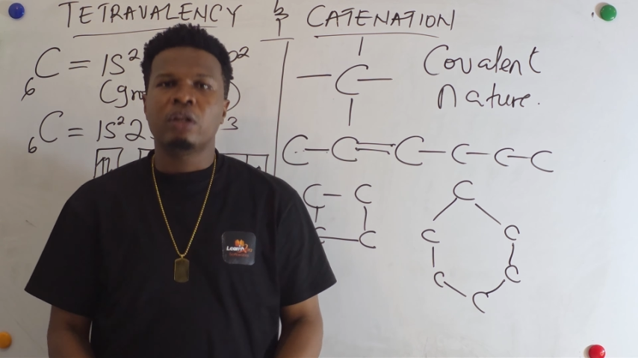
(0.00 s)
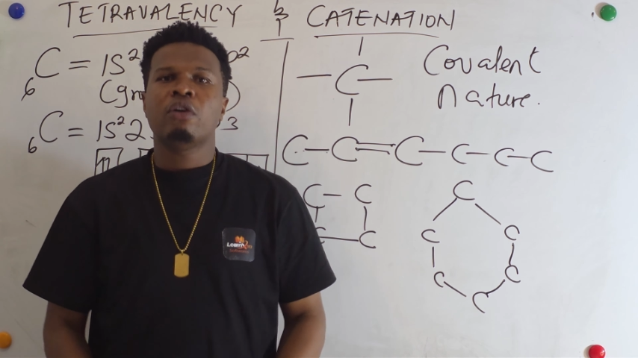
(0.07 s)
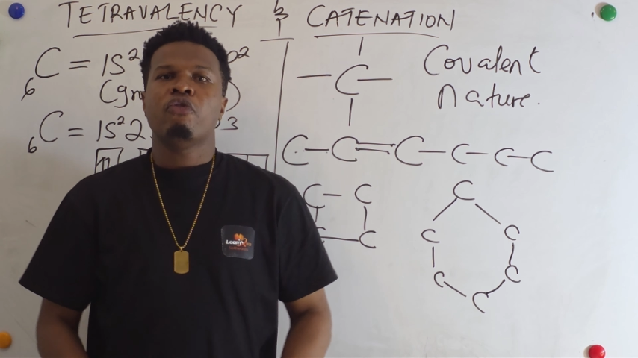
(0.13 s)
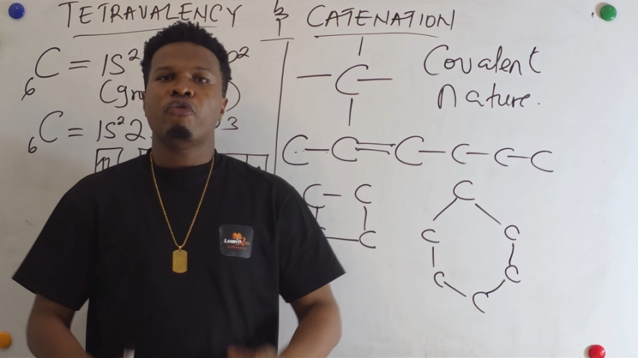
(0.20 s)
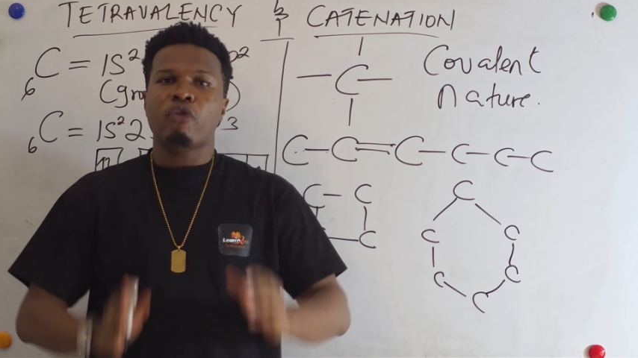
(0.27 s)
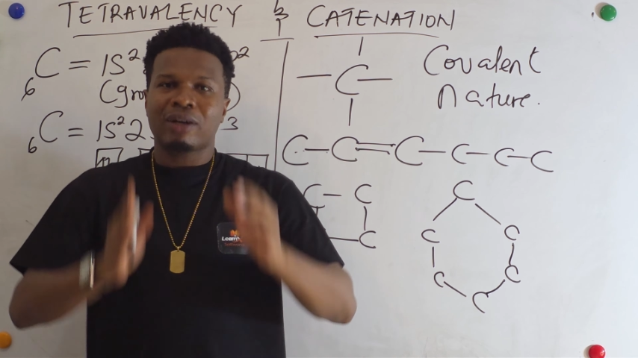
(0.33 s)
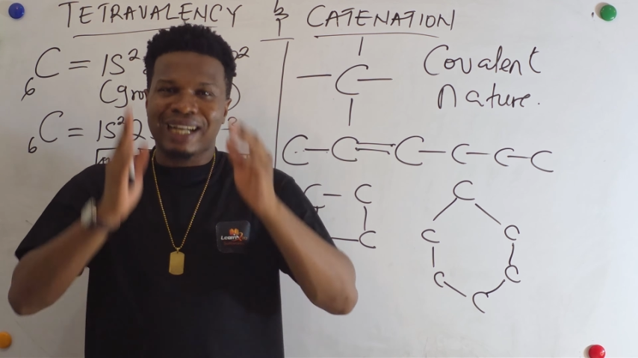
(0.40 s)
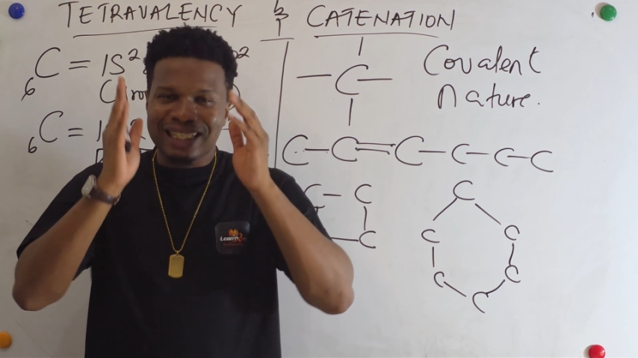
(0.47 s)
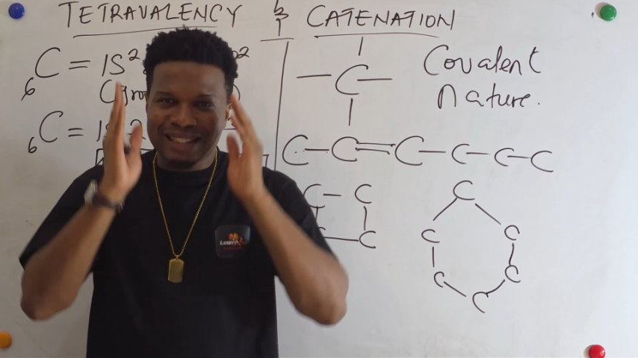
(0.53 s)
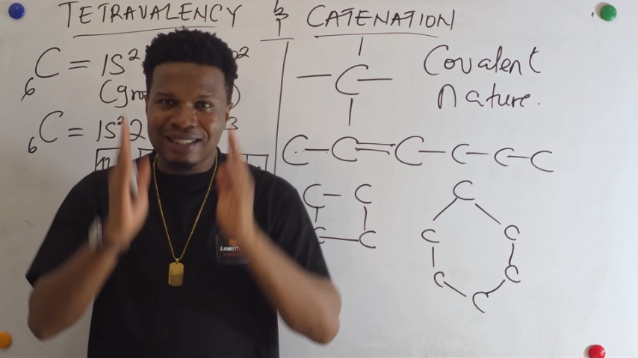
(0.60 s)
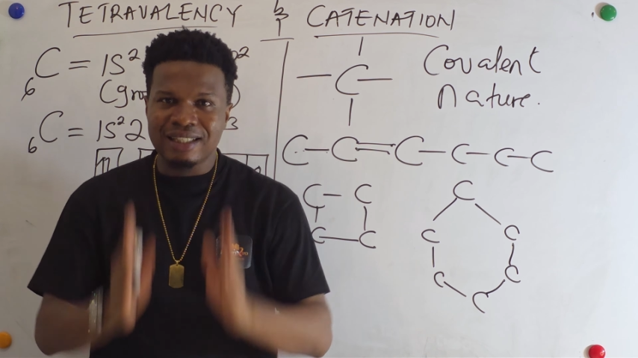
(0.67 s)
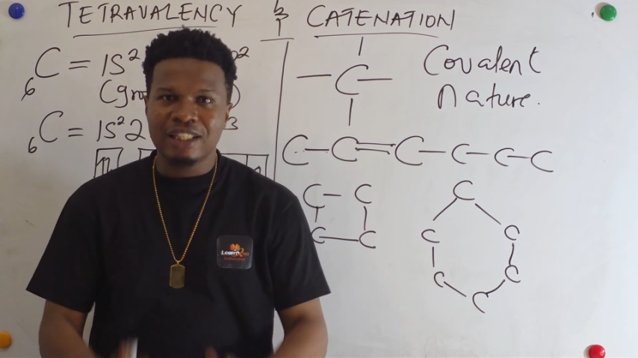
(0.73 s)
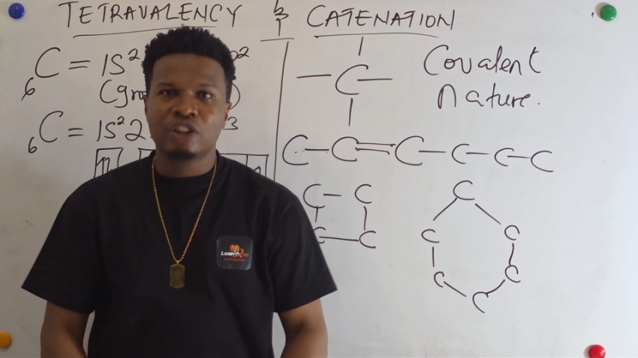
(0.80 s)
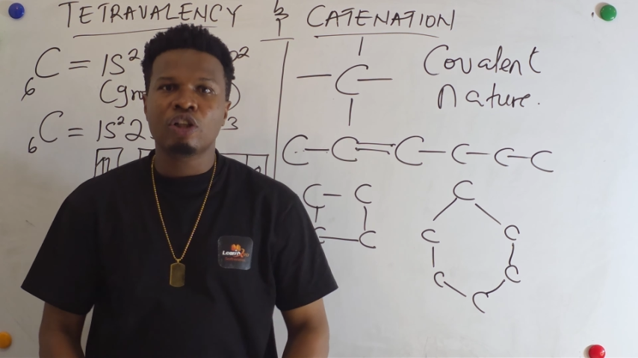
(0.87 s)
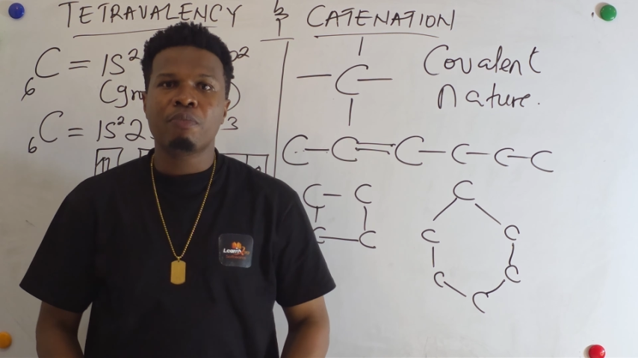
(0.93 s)
for
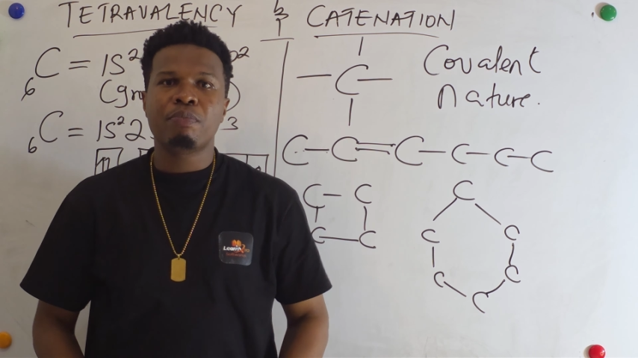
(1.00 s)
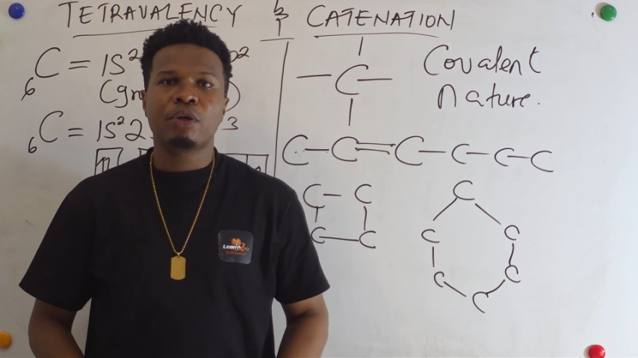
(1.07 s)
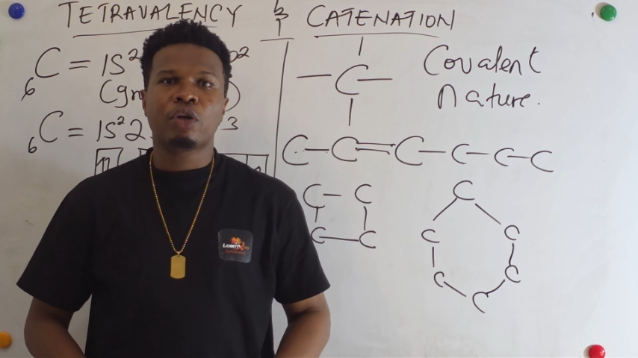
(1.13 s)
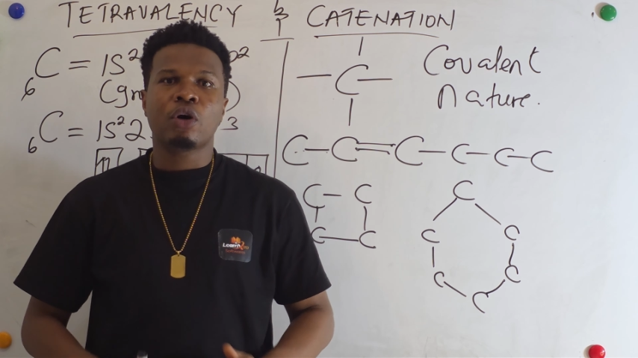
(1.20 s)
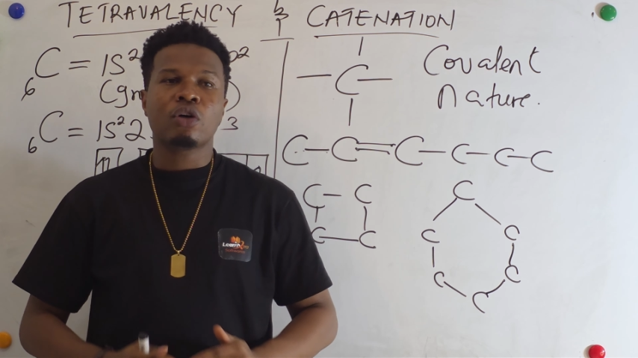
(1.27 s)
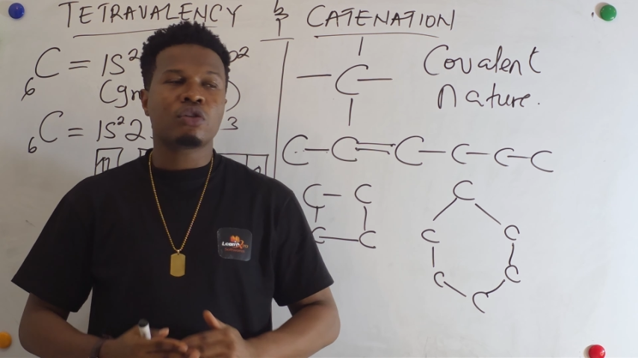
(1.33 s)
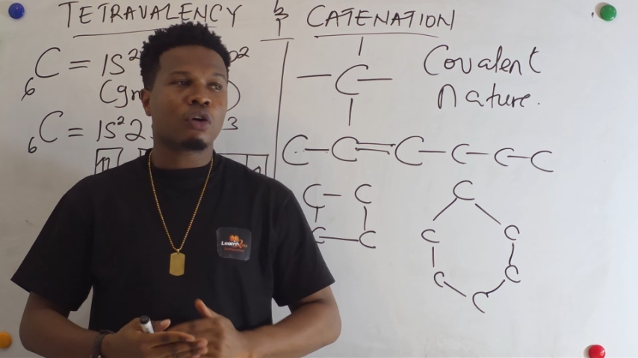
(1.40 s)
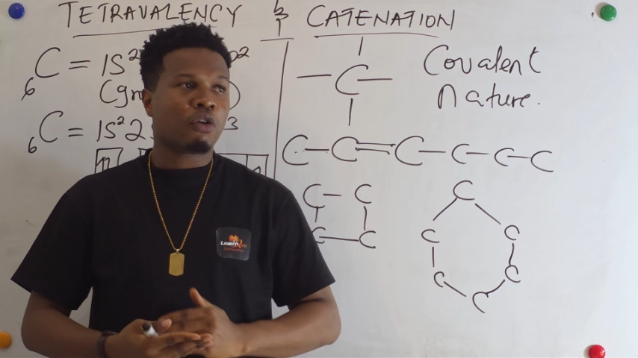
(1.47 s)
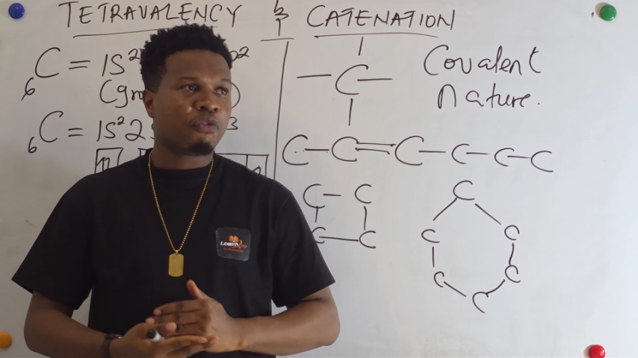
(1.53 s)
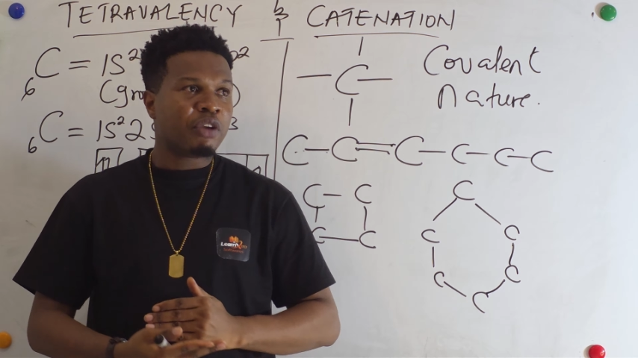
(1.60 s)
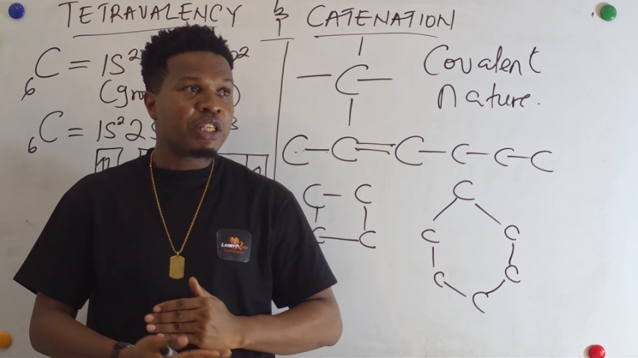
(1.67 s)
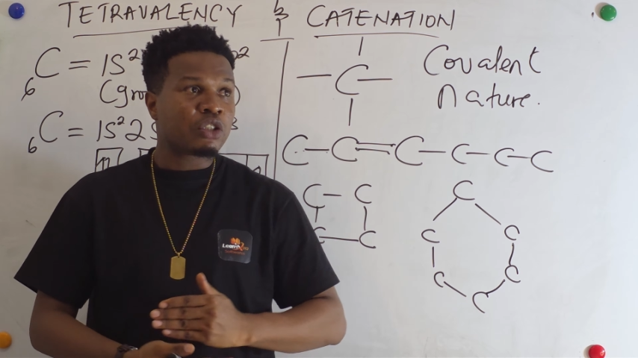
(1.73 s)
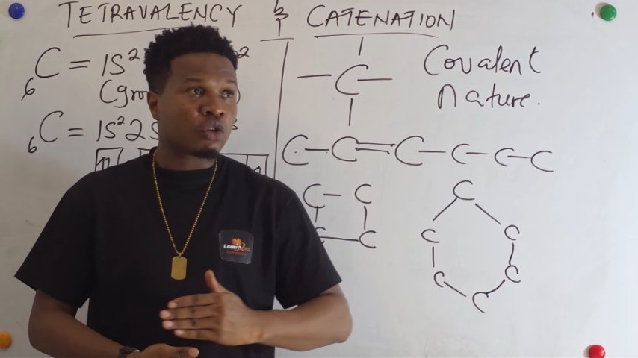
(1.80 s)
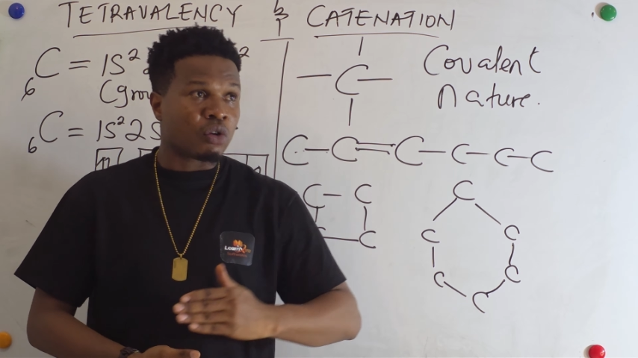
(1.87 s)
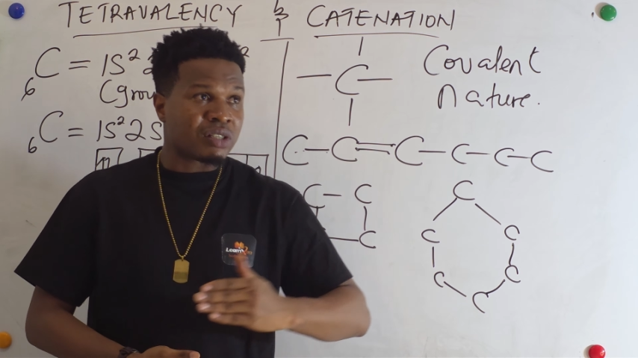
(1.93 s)
catenation because of
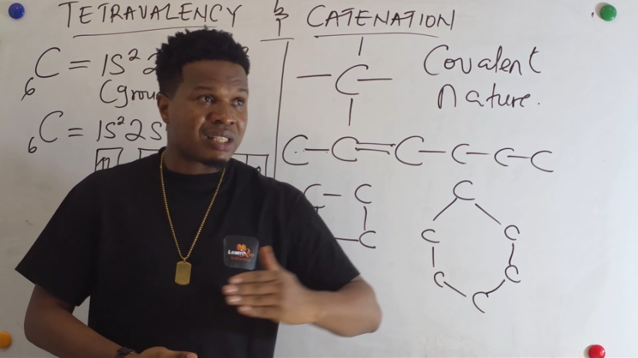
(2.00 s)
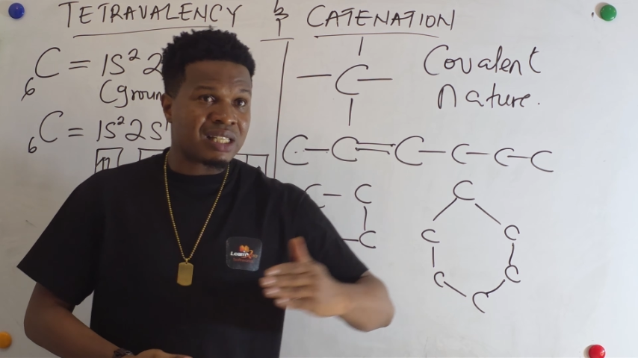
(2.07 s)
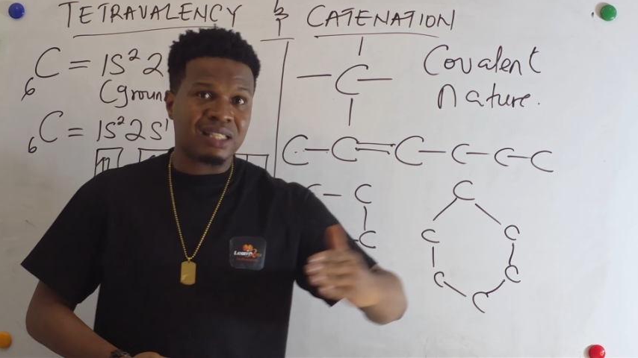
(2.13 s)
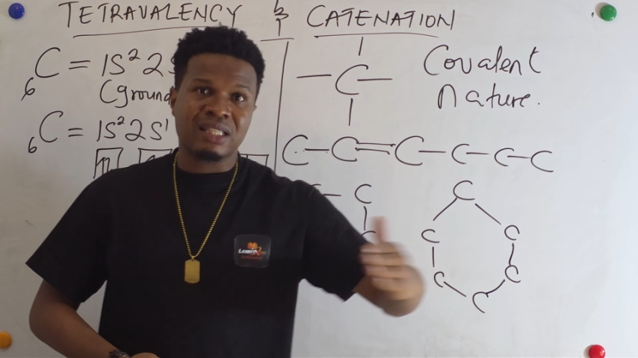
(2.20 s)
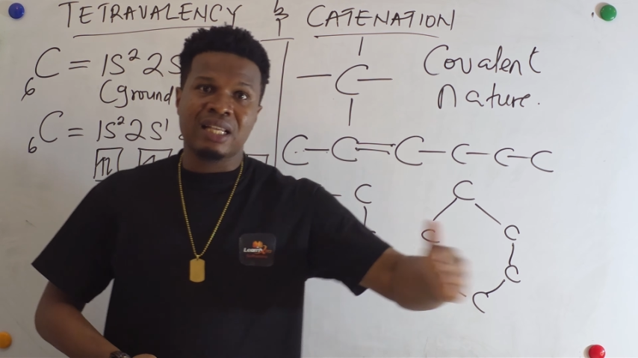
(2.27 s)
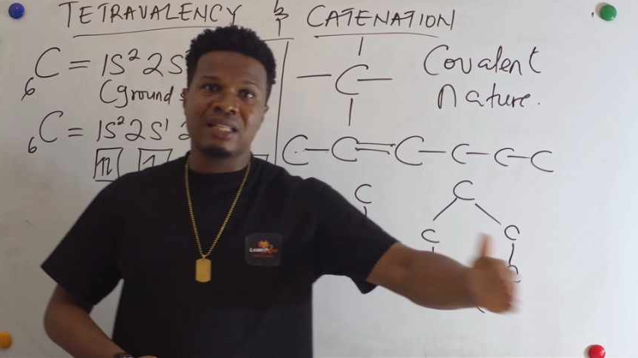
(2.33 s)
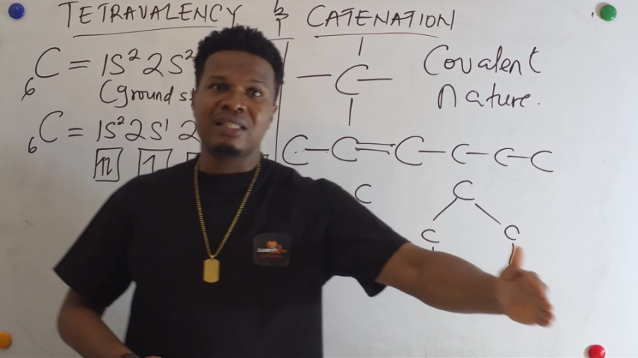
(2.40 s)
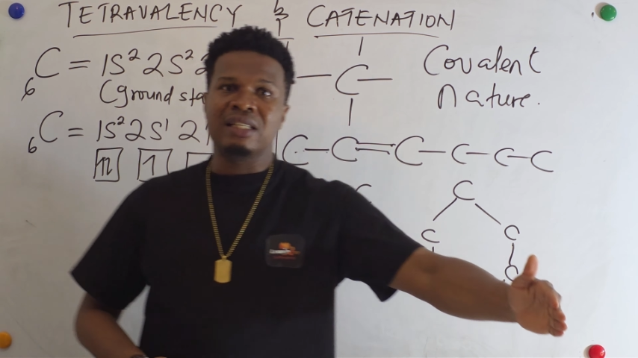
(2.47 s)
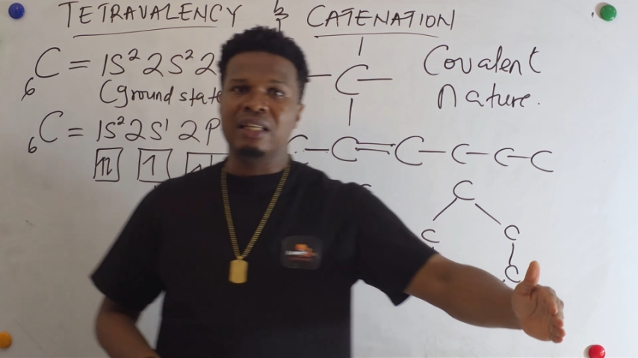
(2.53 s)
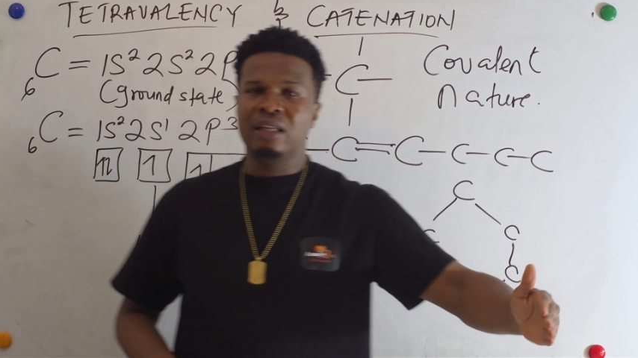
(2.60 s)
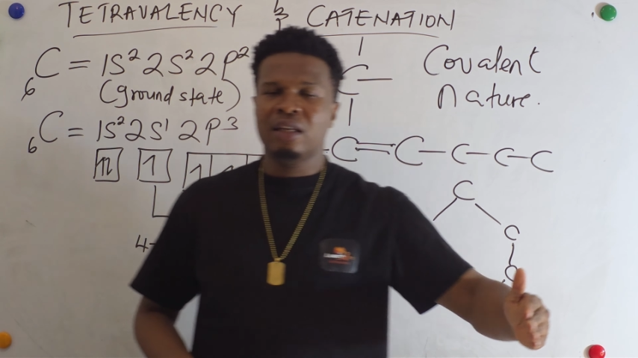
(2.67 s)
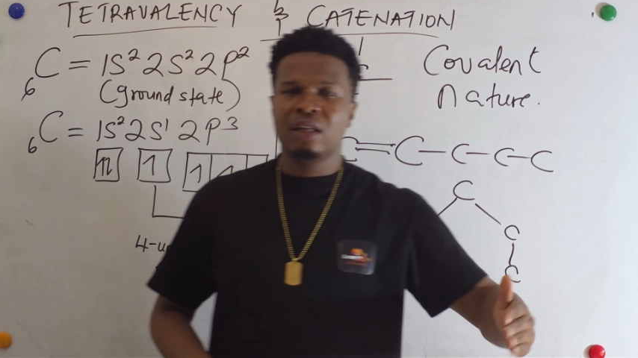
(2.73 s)
its consistency